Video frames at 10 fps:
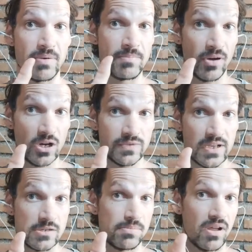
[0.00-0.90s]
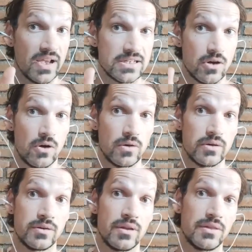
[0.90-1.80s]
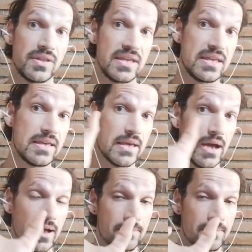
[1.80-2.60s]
big part of it is applied on the